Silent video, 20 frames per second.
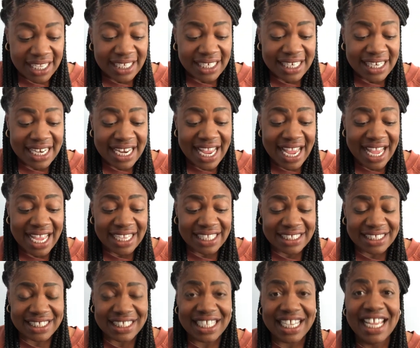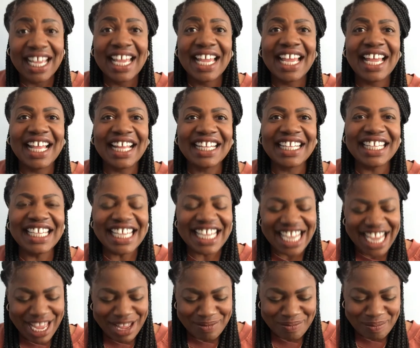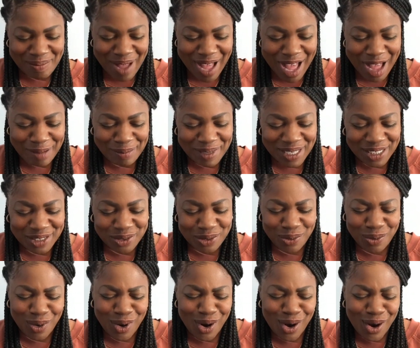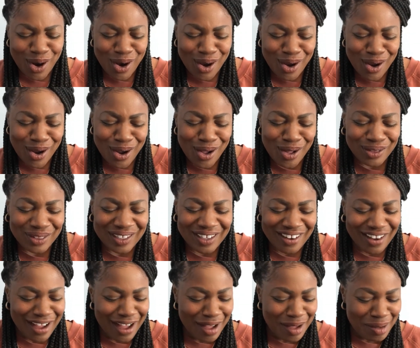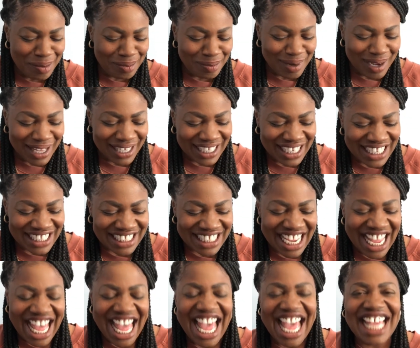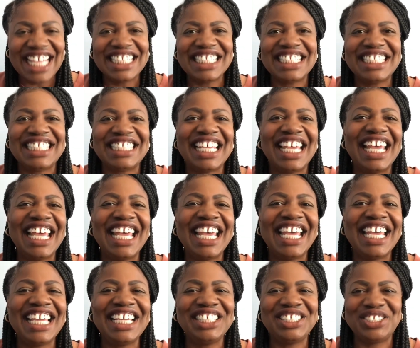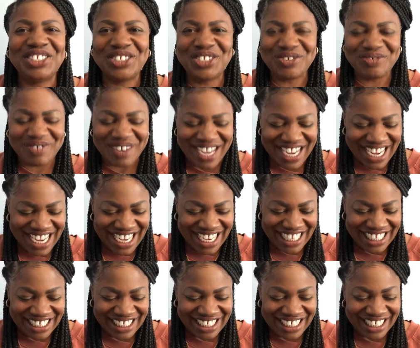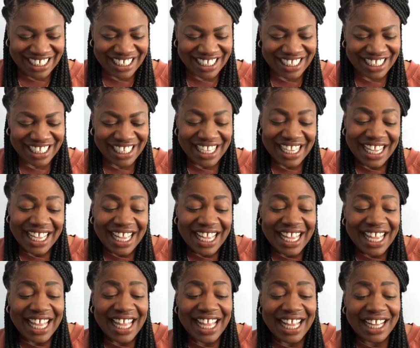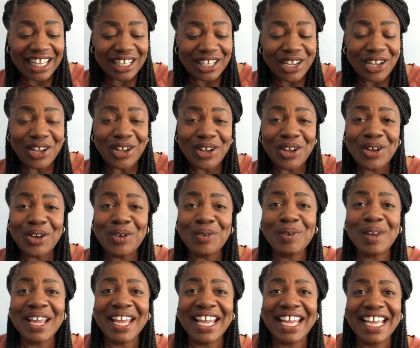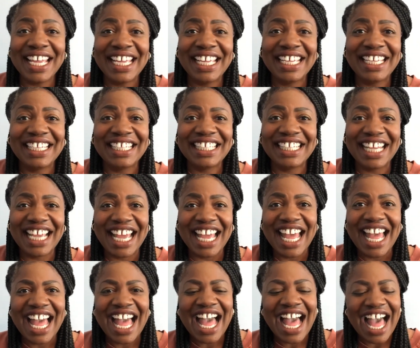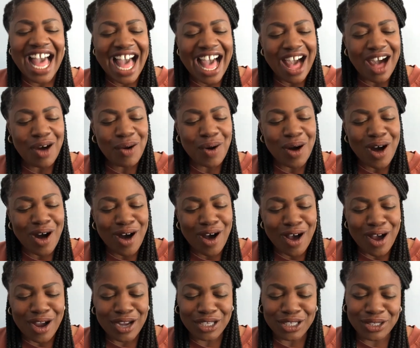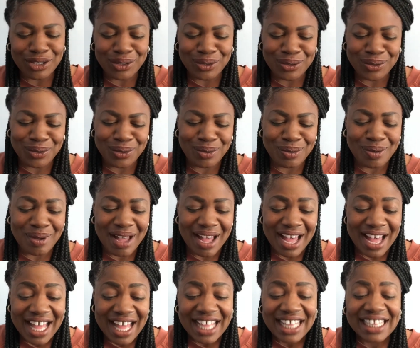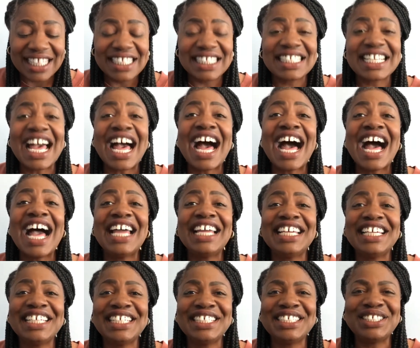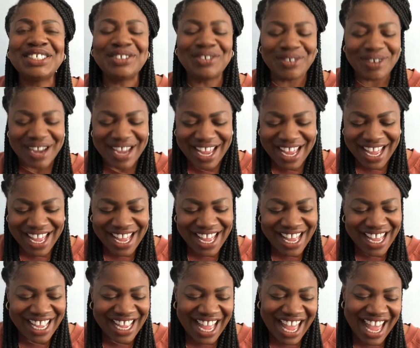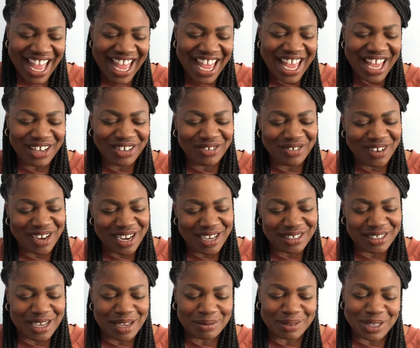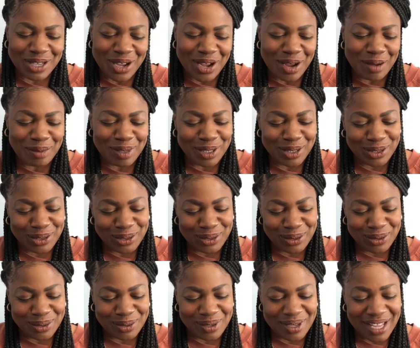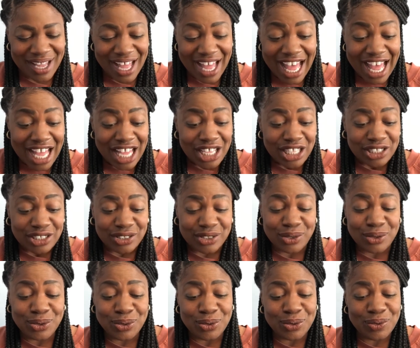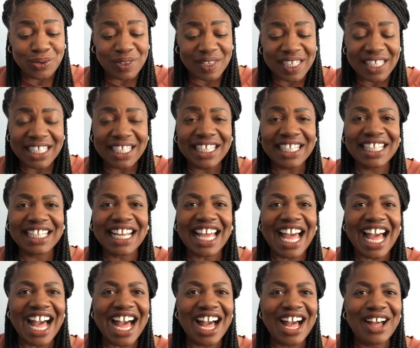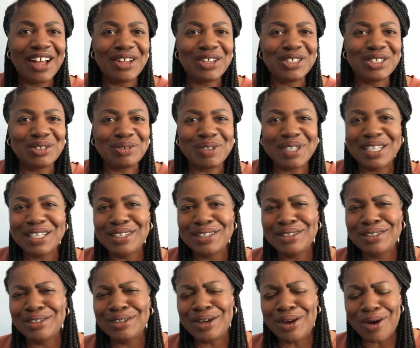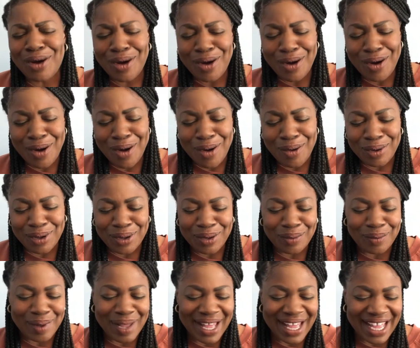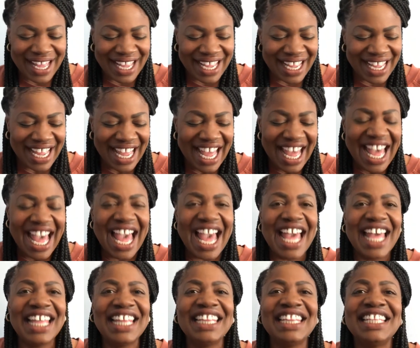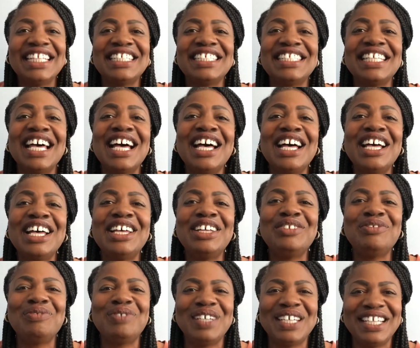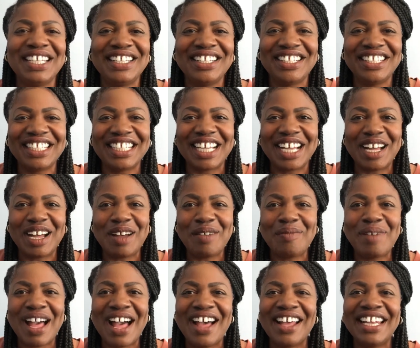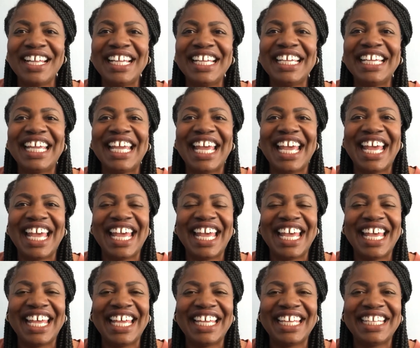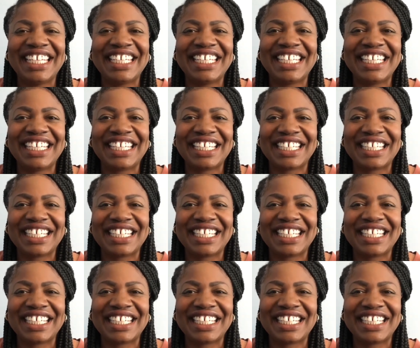Next, Ellie and Mommy twirled their umbrellas and sang to the rain. "Hello, rain, how are you? The sky is gray and raindrops are blue. Soon the clouds will go away and the sun will come out again."